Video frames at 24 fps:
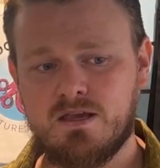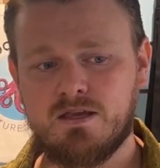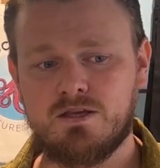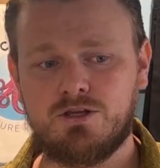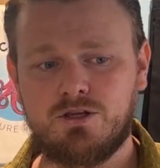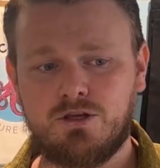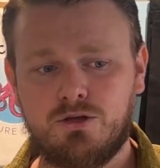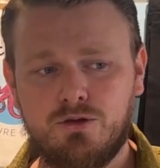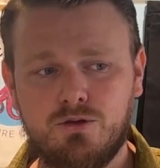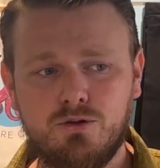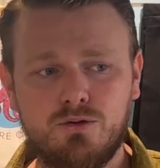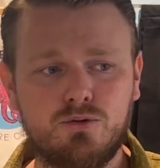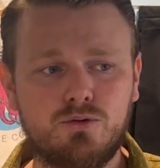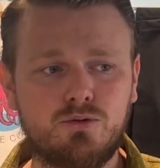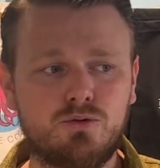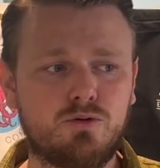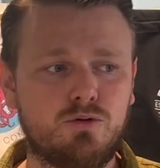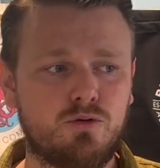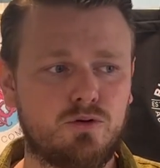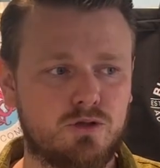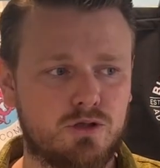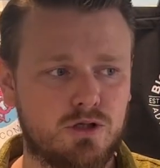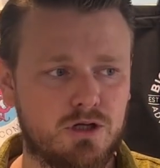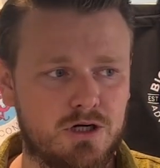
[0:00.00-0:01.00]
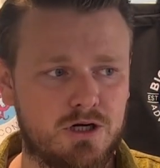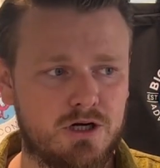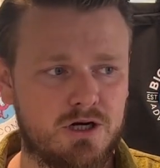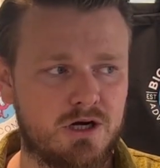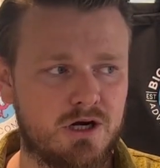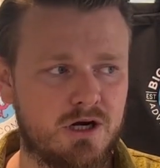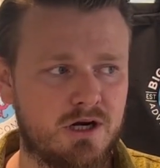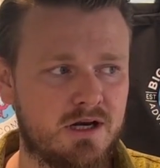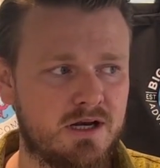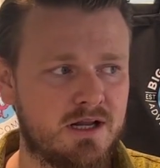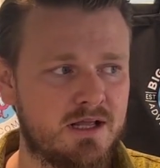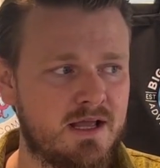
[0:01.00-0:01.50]
You
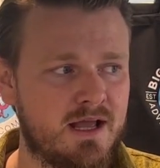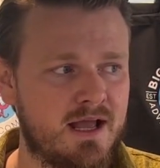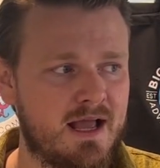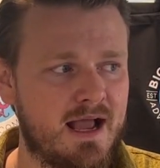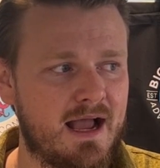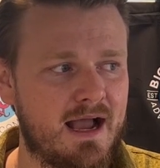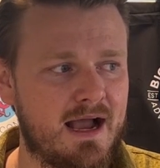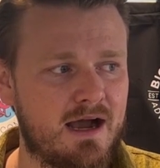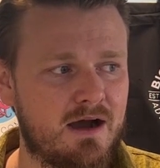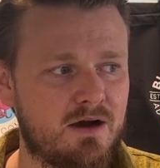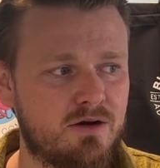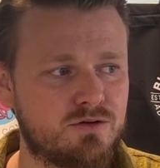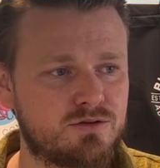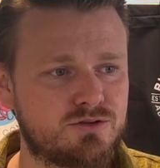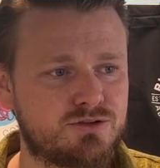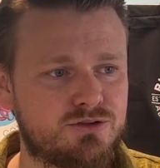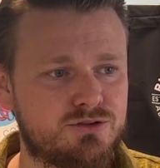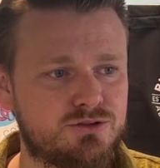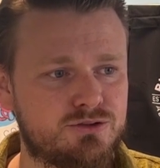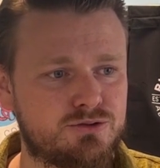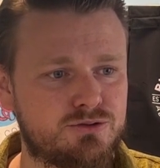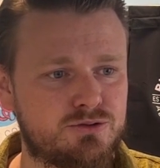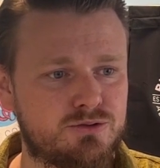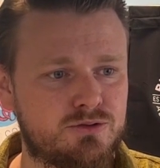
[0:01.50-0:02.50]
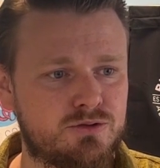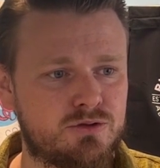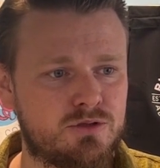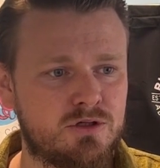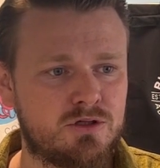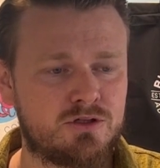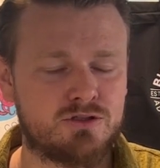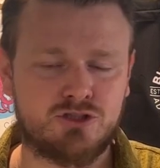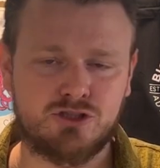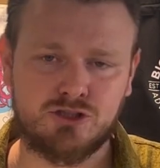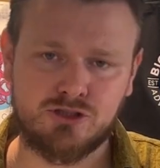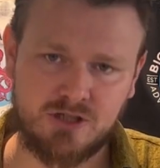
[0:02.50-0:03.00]
learn how to
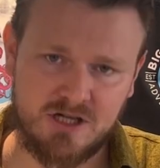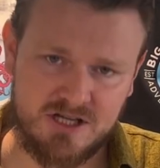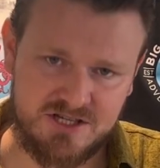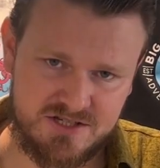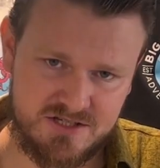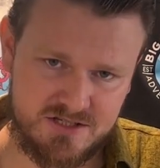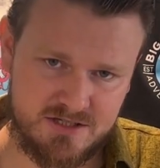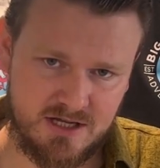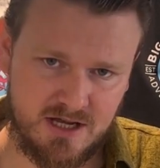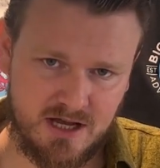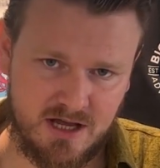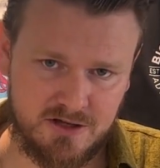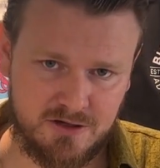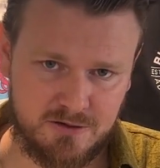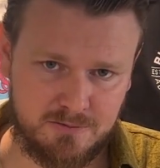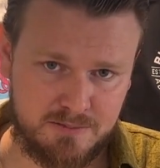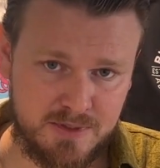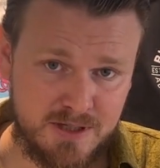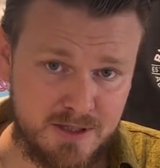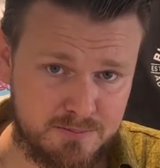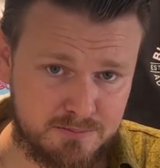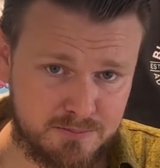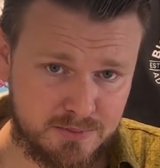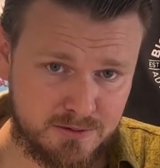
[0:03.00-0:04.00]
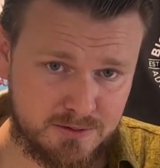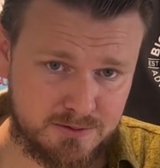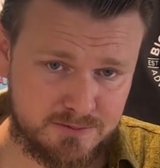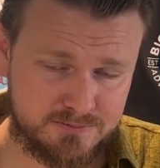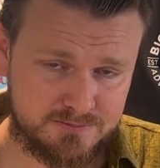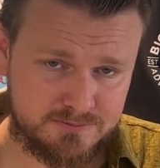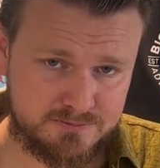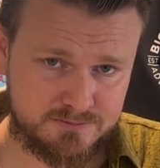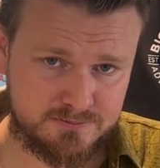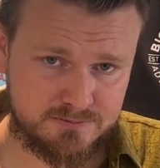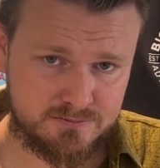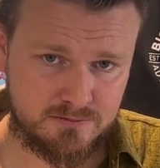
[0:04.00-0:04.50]
trust other people.
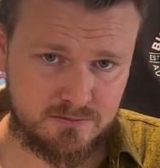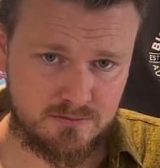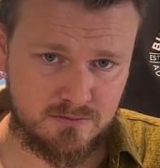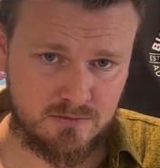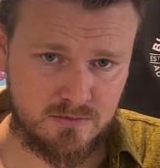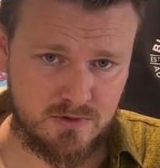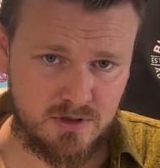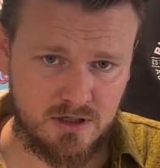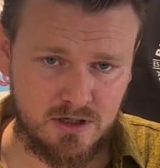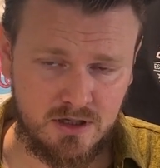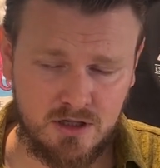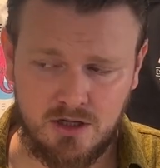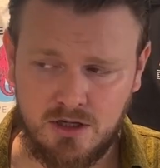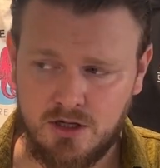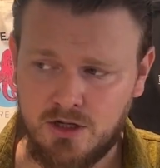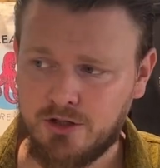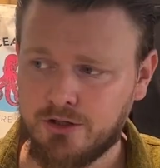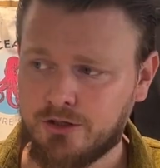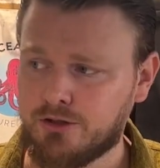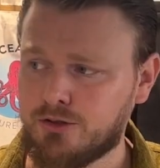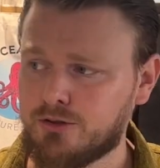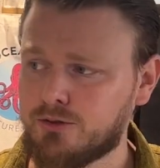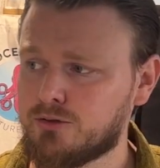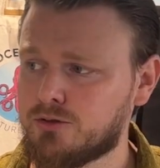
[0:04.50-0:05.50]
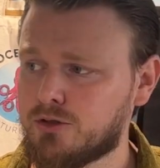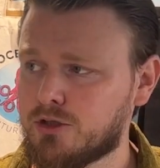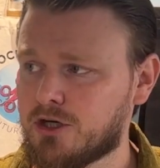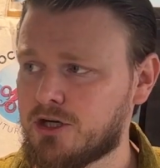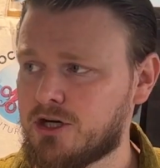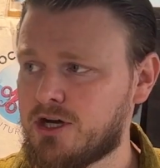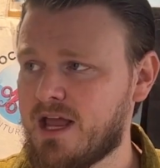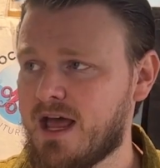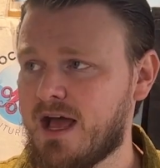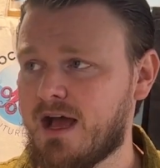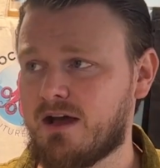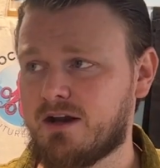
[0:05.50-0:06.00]
You
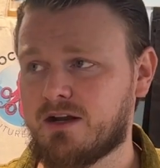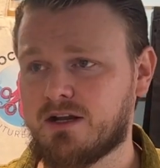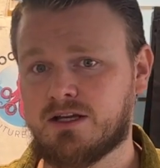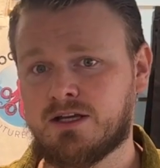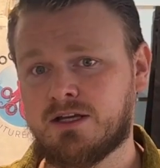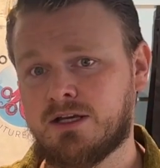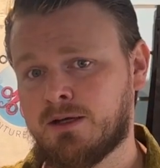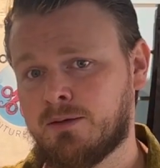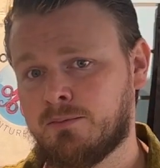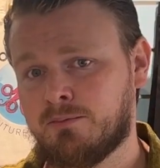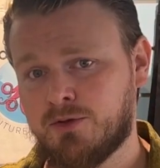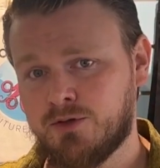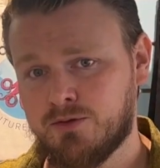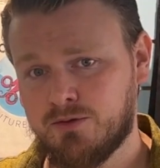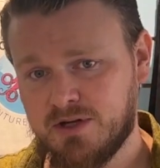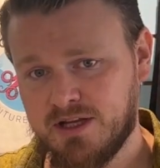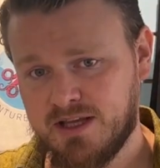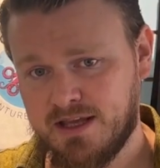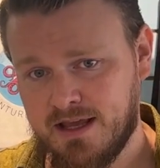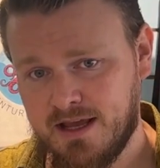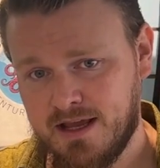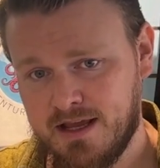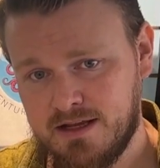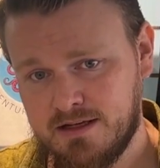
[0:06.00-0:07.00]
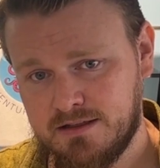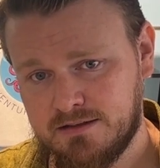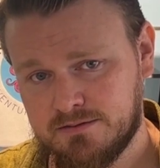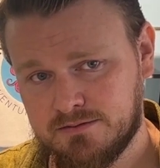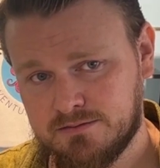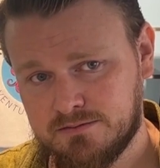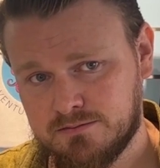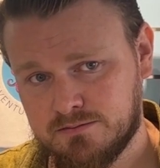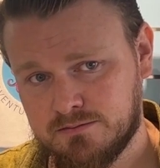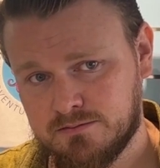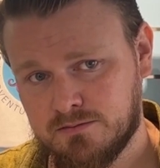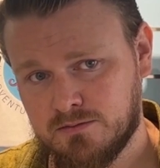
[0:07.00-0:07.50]
learn how to communicate.
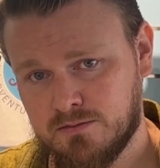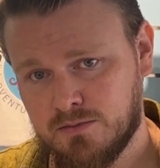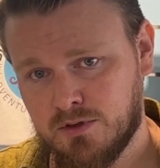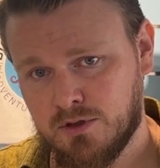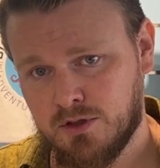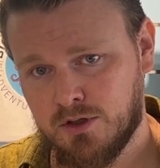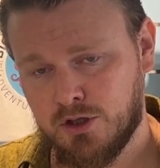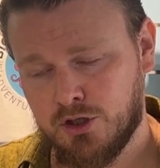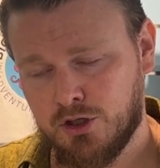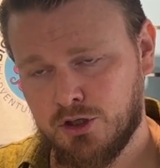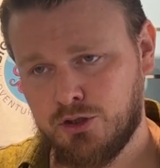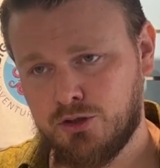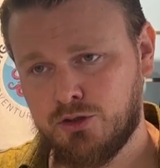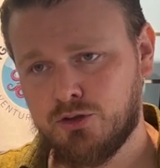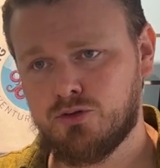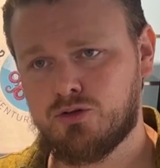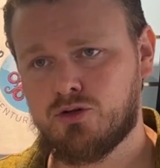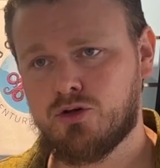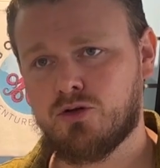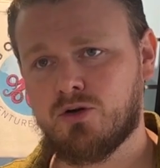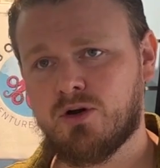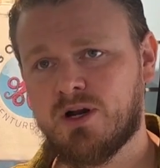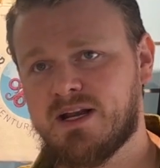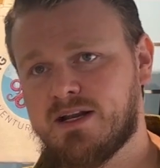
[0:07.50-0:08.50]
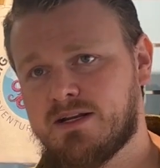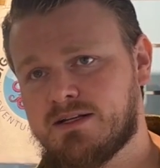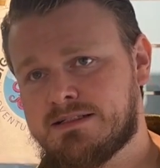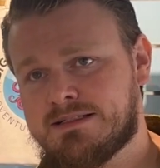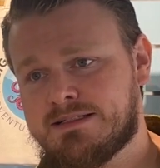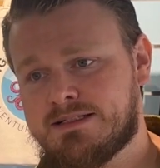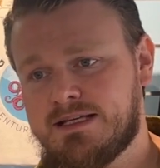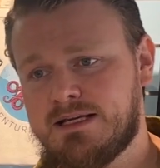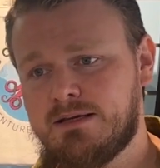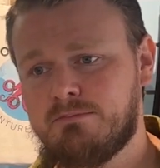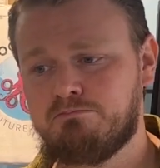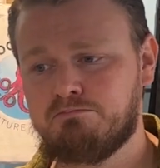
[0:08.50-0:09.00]
You create
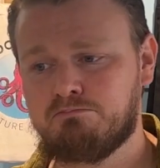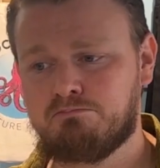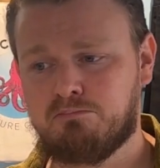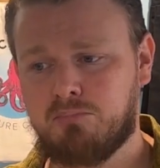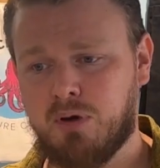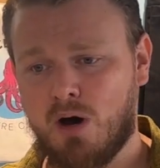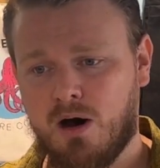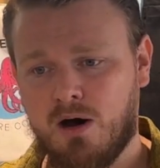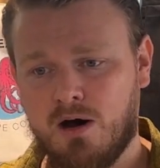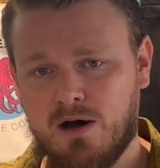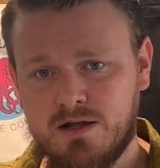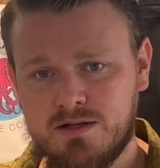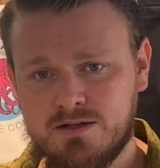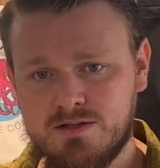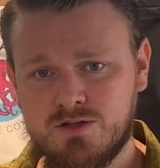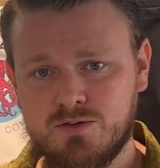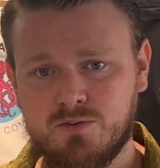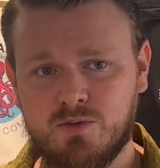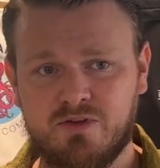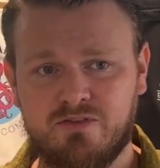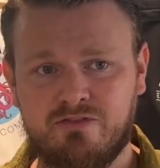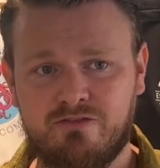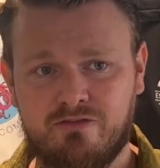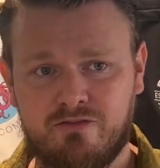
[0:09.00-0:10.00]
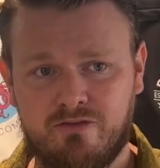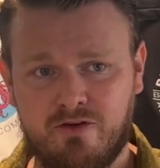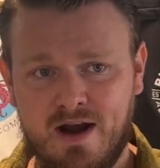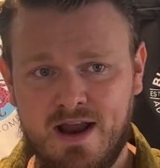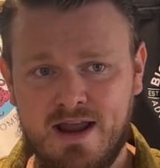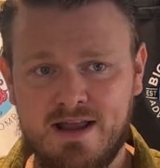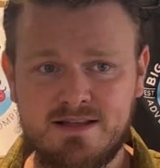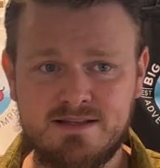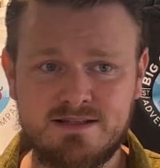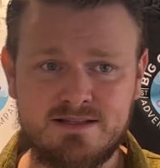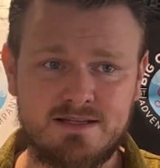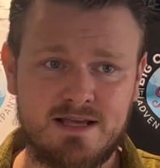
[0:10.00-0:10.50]
deep bonds with
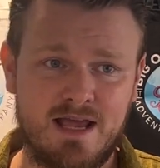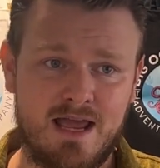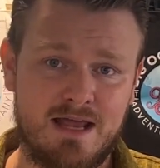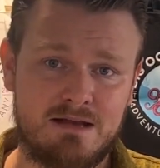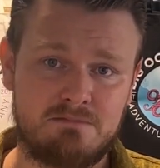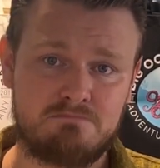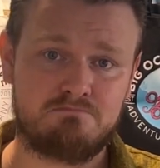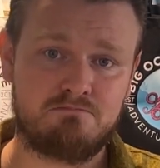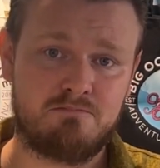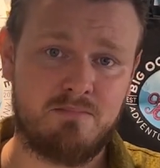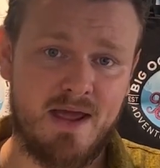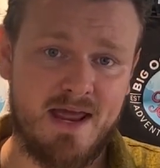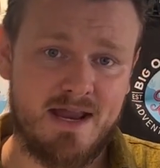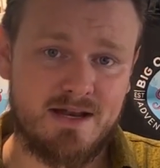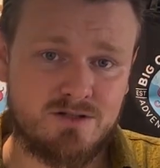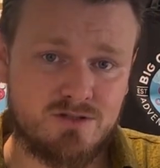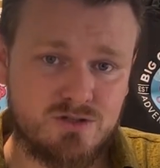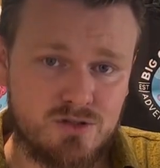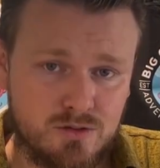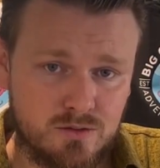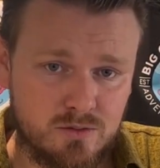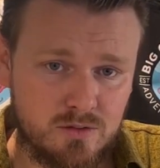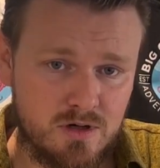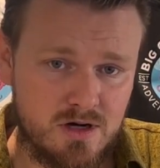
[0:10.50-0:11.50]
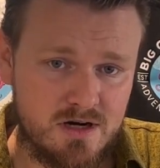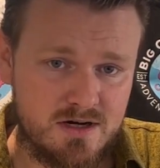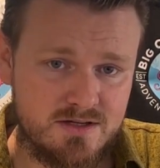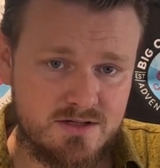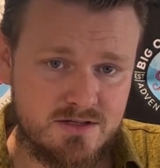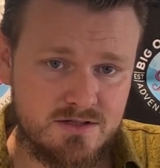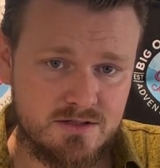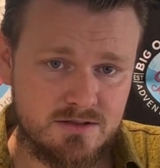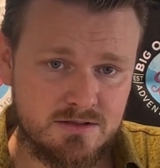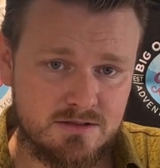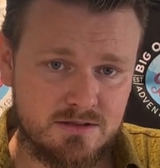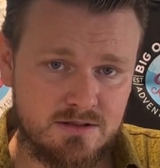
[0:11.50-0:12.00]
friends and mentors